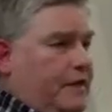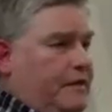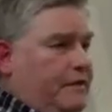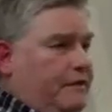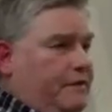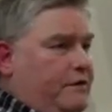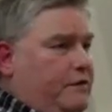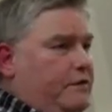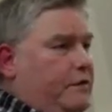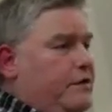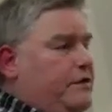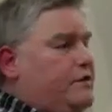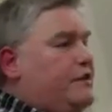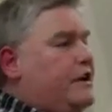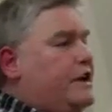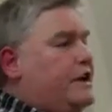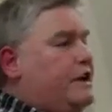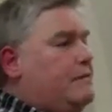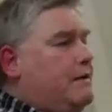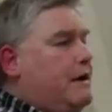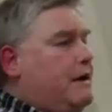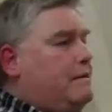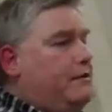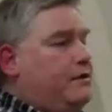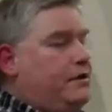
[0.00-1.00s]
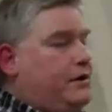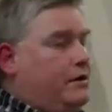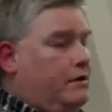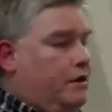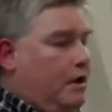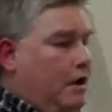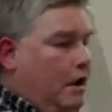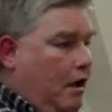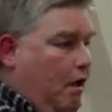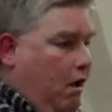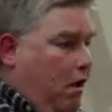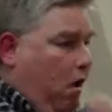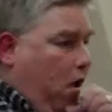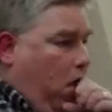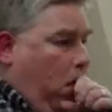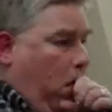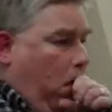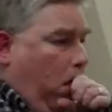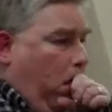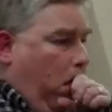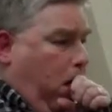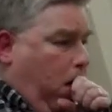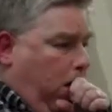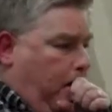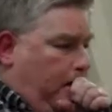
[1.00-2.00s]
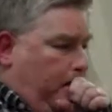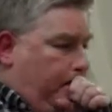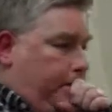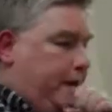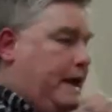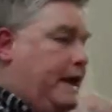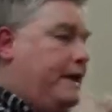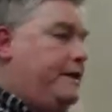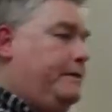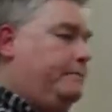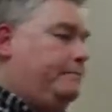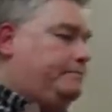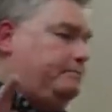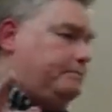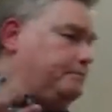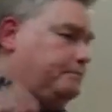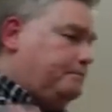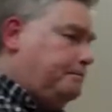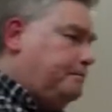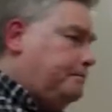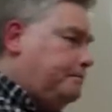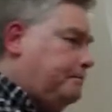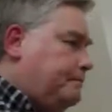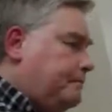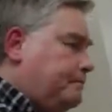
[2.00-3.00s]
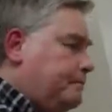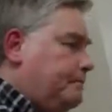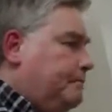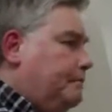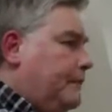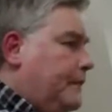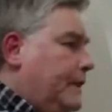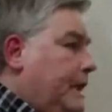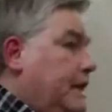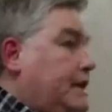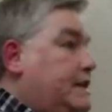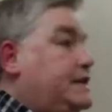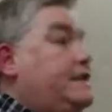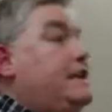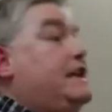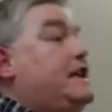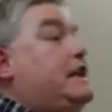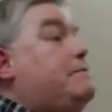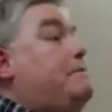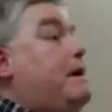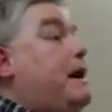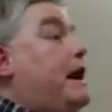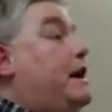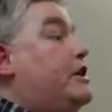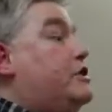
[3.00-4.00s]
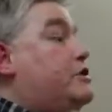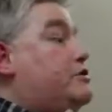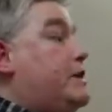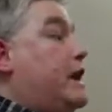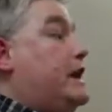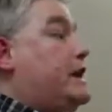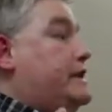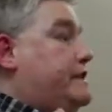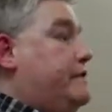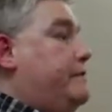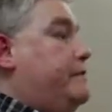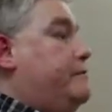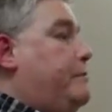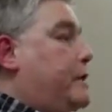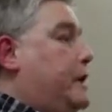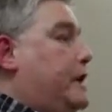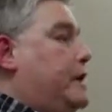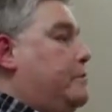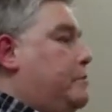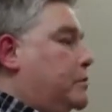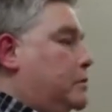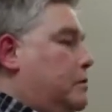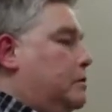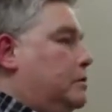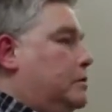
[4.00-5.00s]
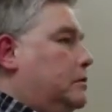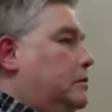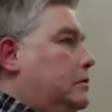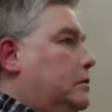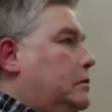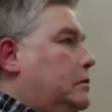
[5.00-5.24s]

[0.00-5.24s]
A few you can take away with you. Now then, let's think about attractive people.